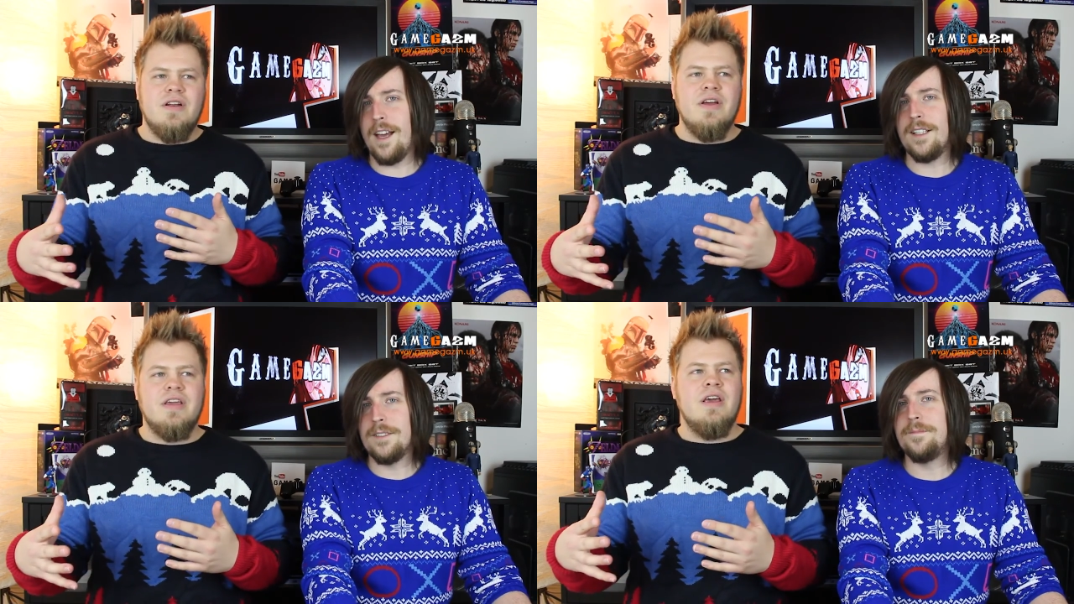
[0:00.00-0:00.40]

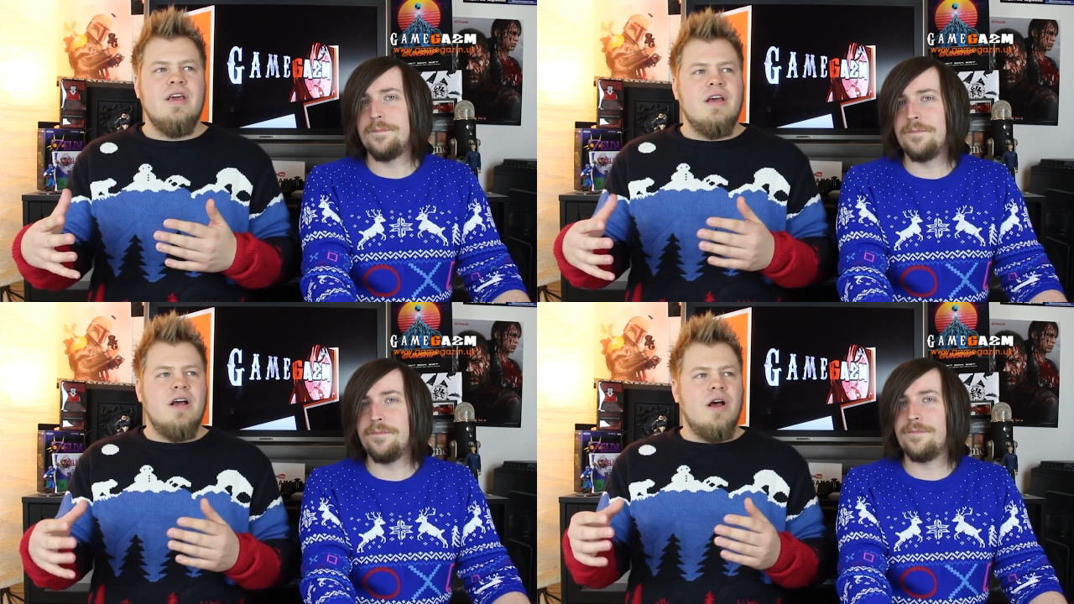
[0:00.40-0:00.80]
Speaker 1: Yeah, like.
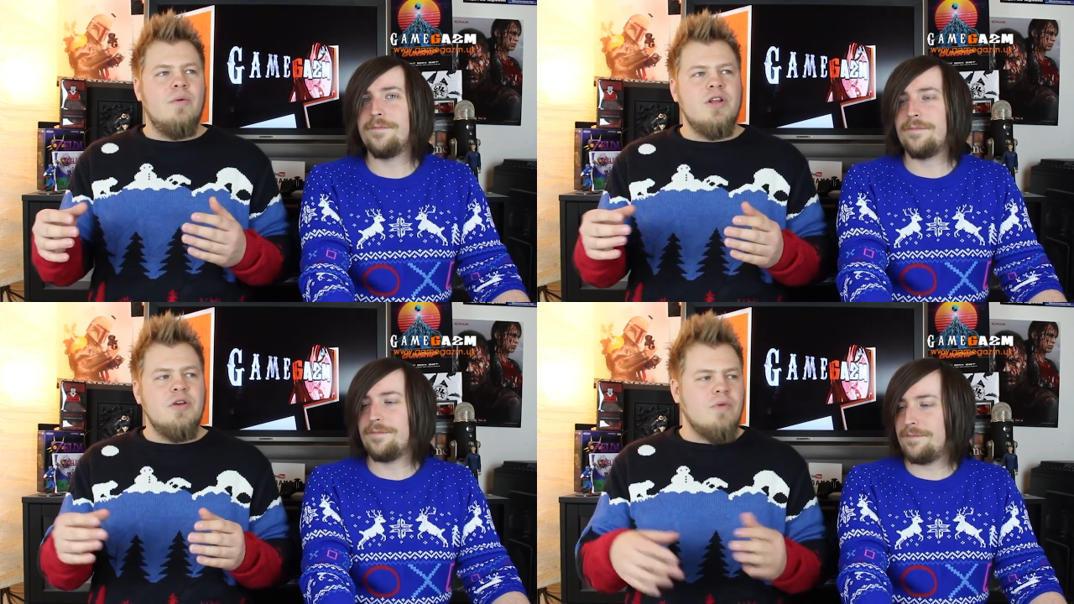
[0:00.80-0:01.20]
Uh,
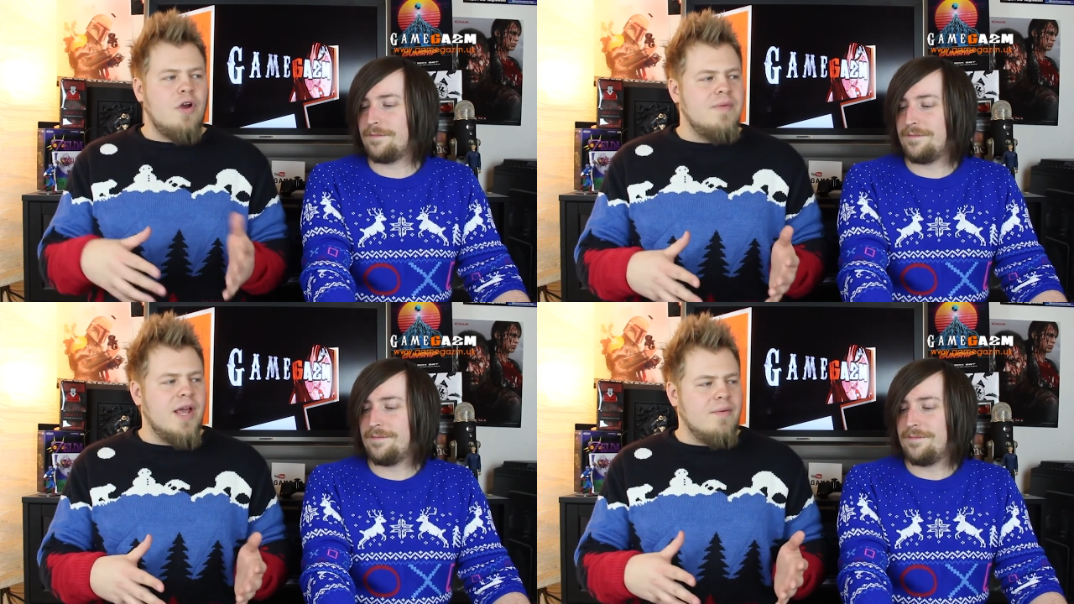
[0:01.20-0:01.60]
when you're
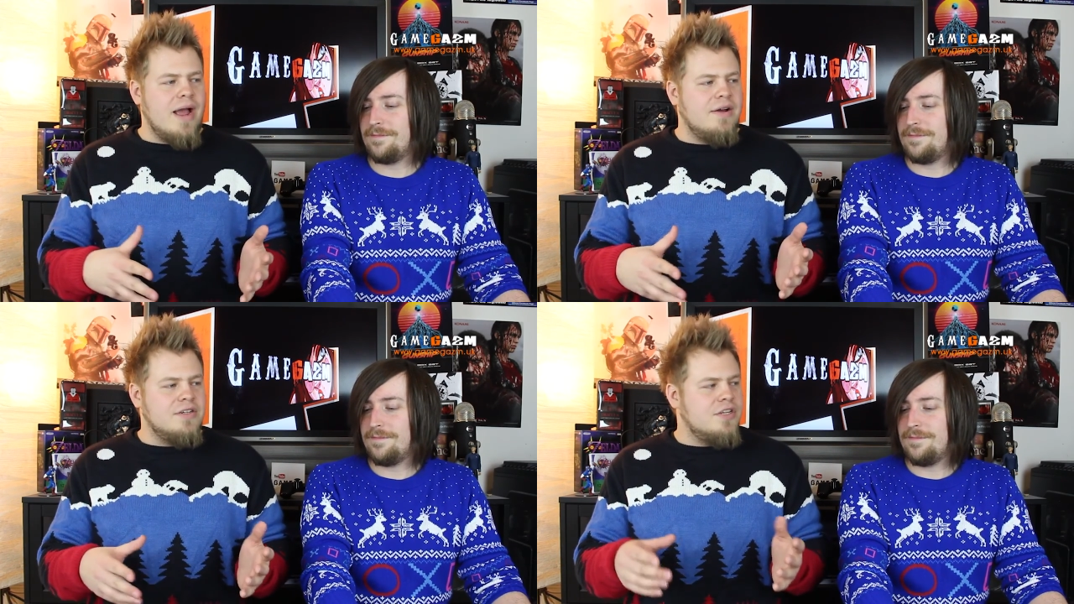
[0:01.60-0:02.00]
roaming
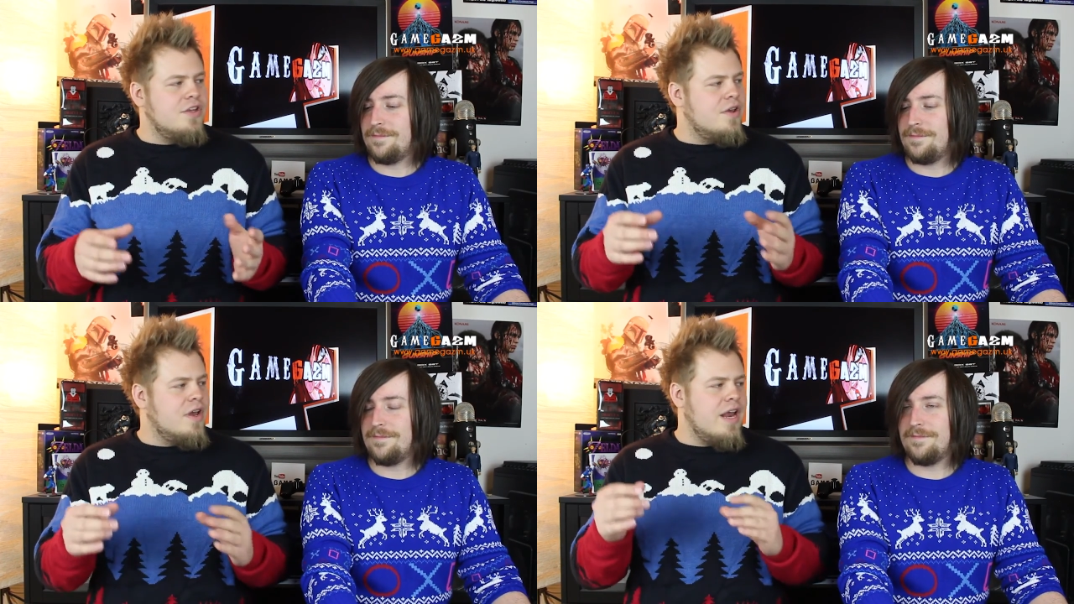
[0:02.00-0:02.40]
around and
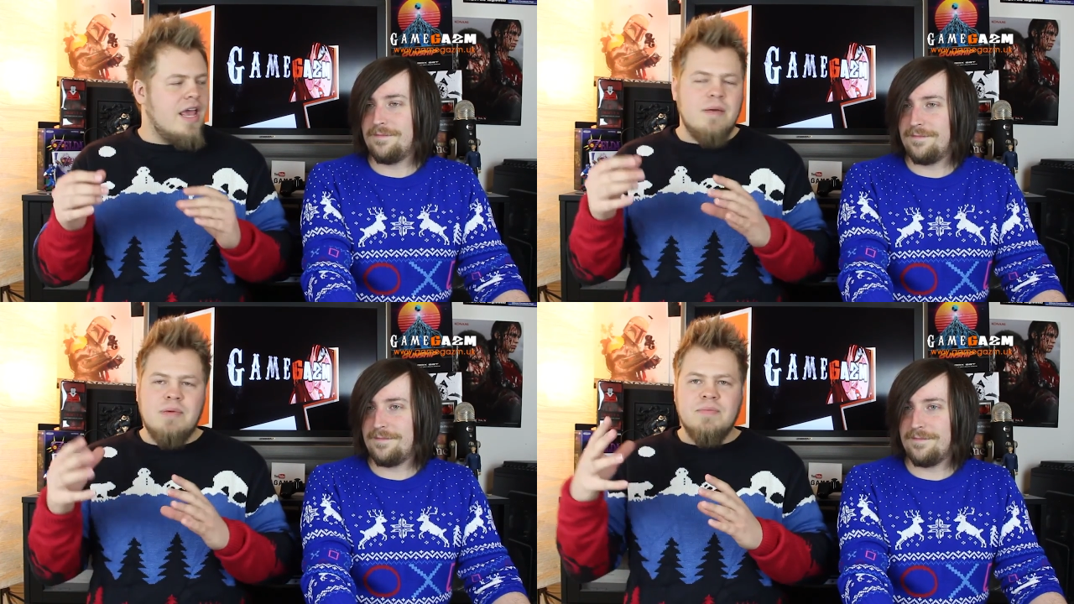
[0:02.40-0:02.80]
you can
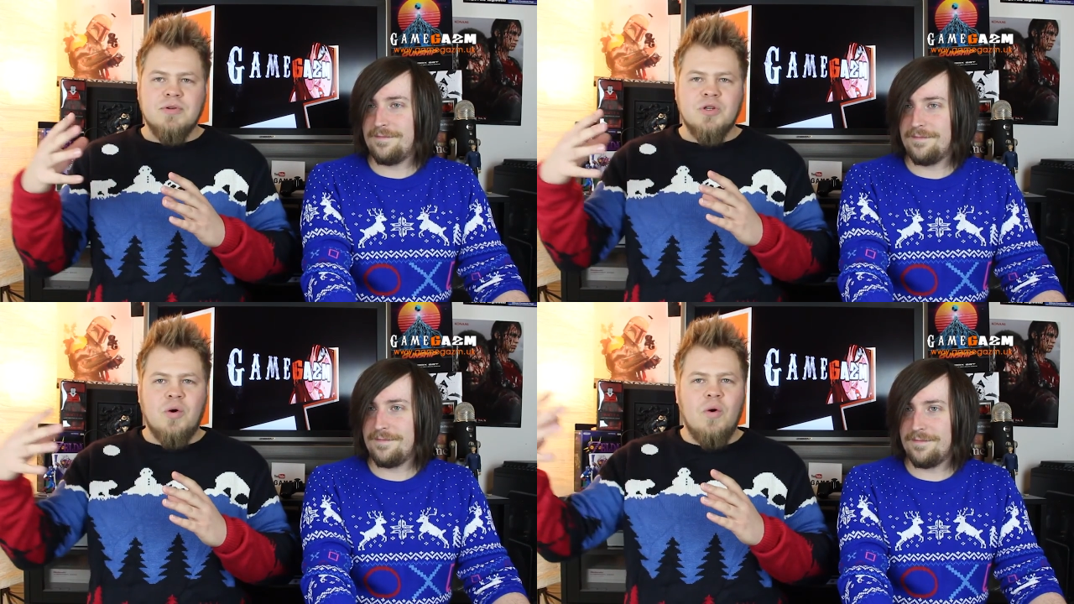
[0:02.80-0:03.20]
hear
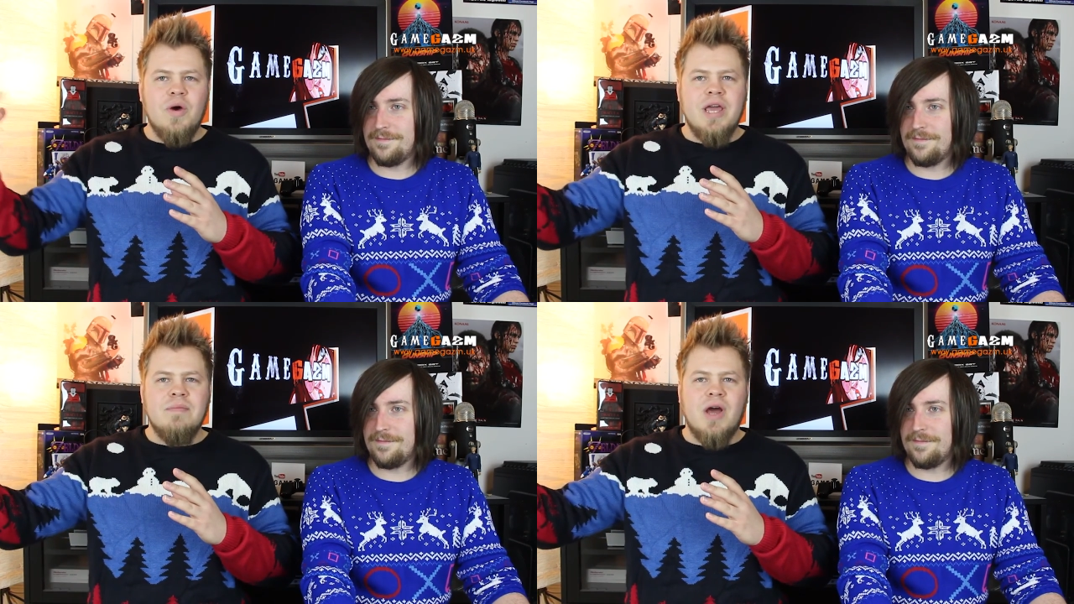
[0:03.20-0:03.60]
people
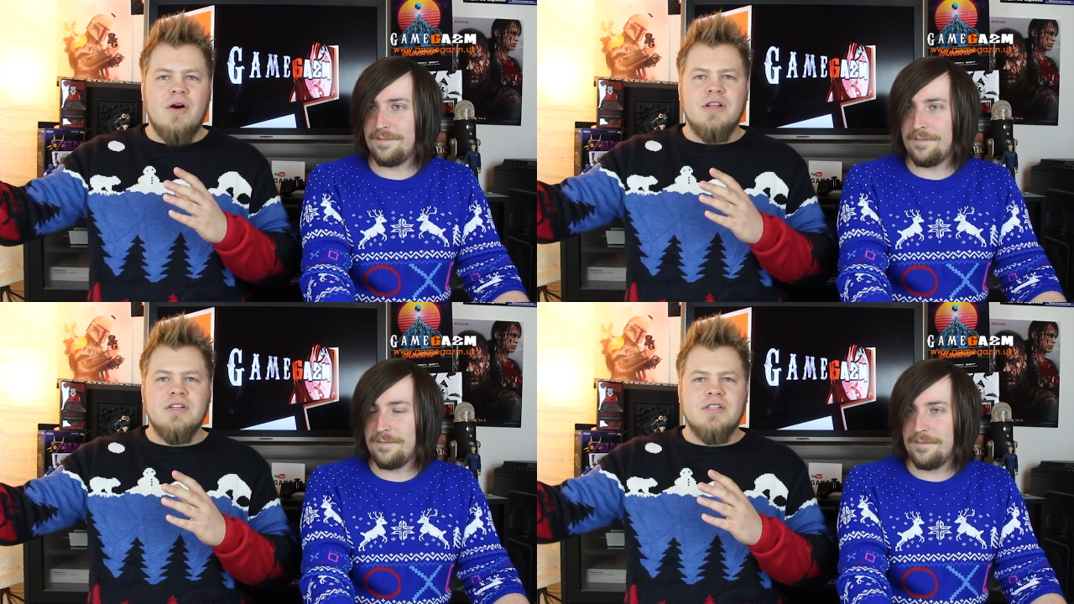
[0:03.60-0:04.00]
talking
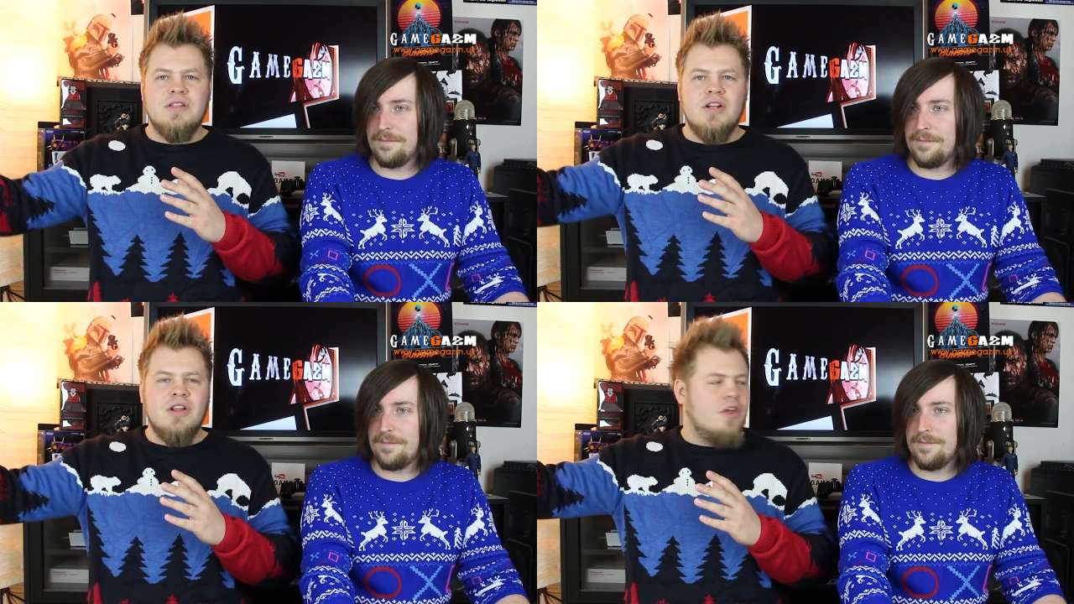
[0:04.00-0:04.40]
behind
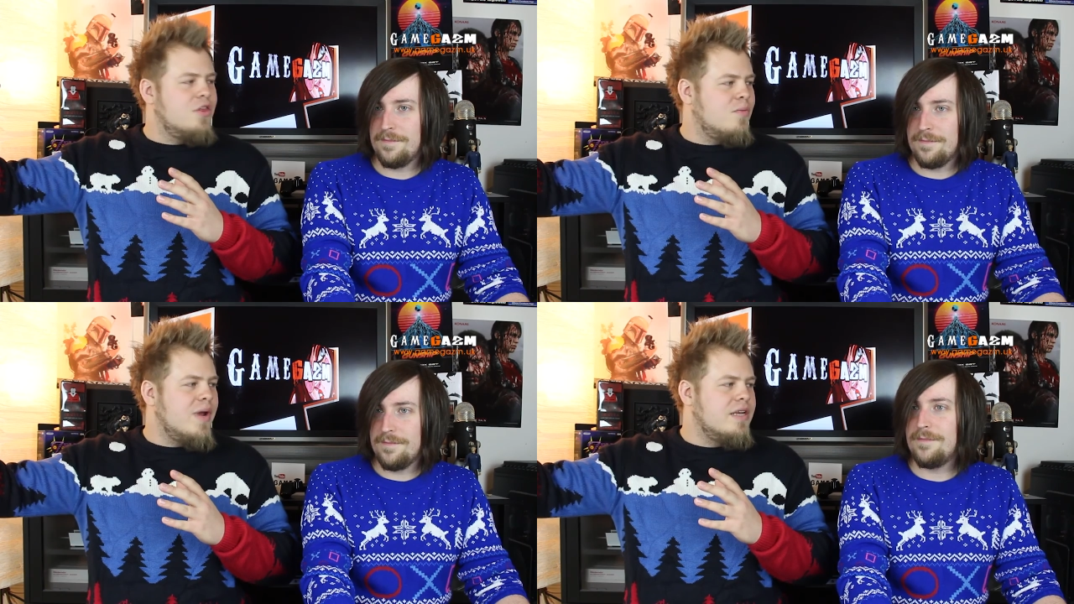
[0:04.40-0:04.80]
like
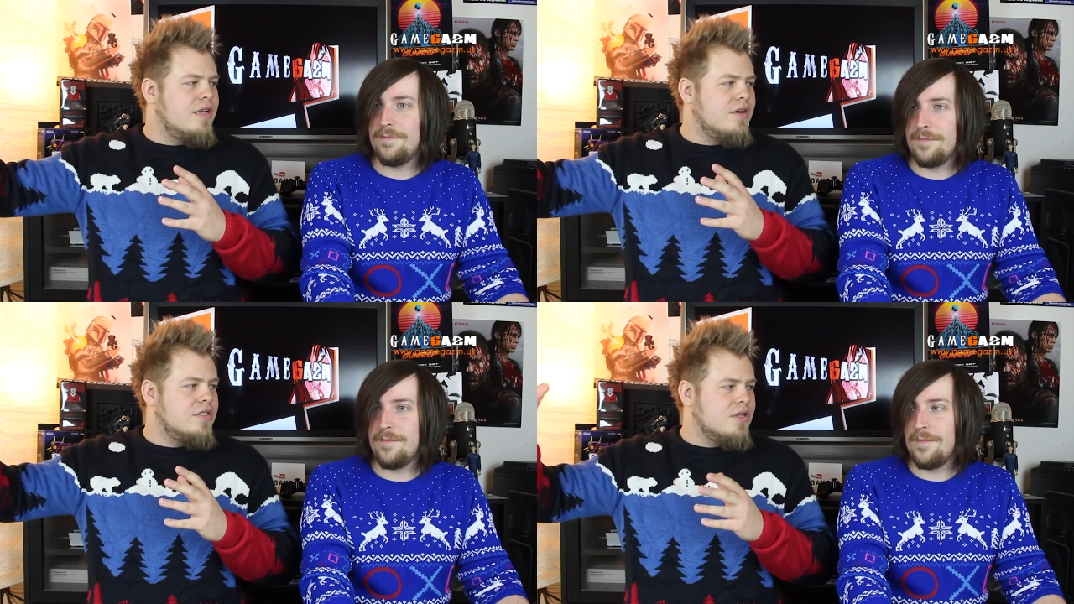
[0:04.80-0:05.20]
the
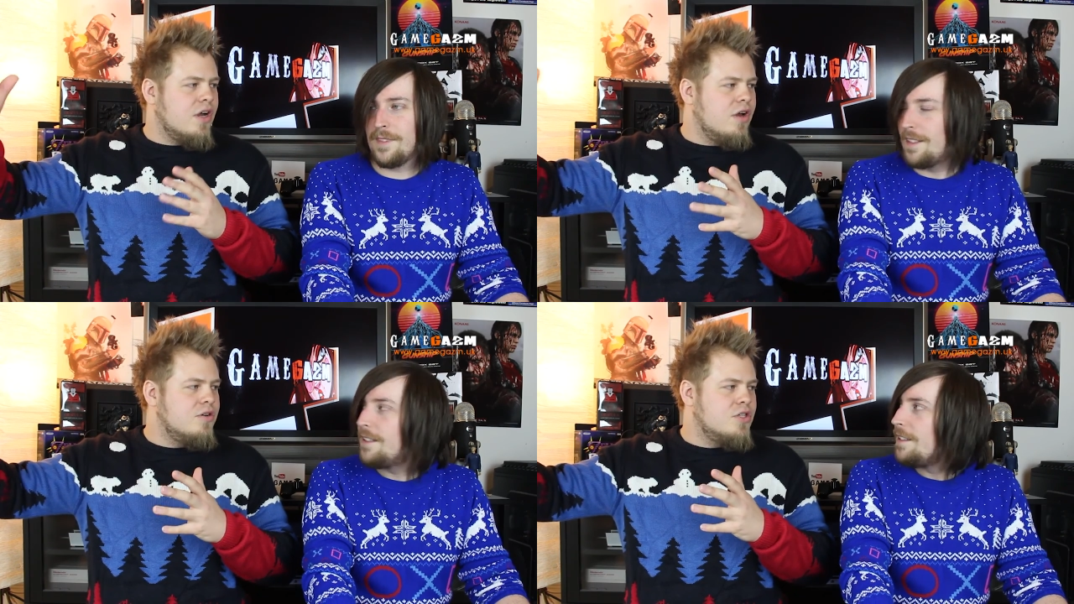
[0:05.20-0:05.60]
windows and the
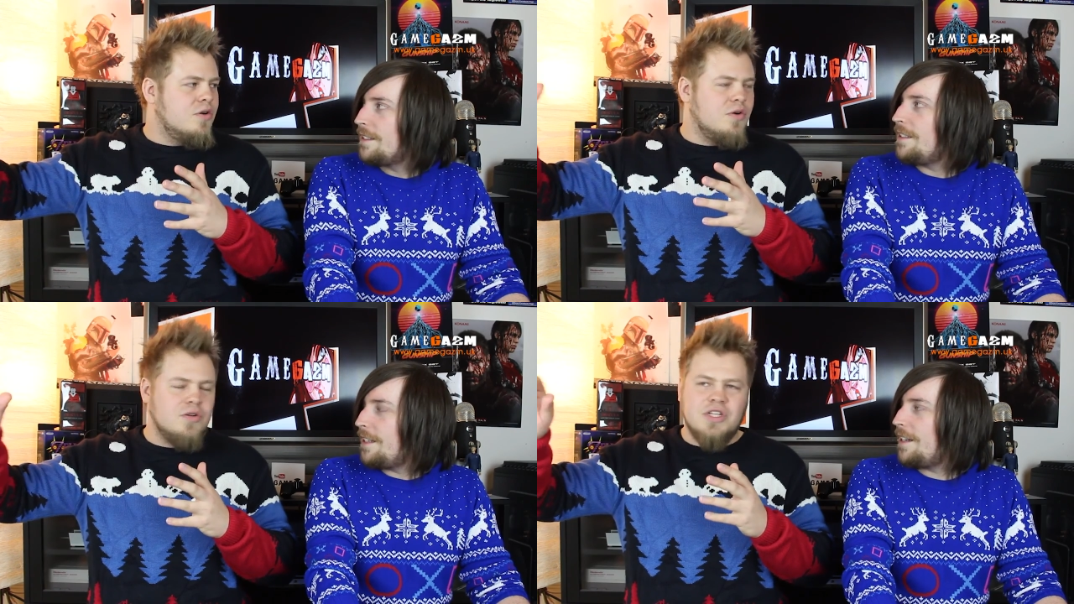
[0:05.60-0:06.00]
closed
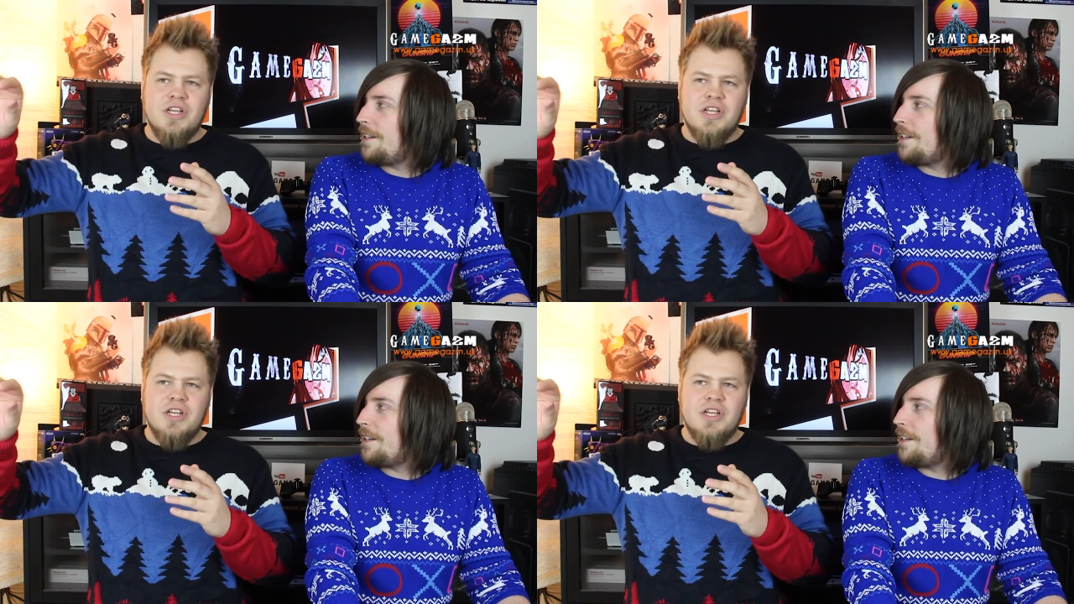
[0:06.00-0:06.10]
doors, yeah.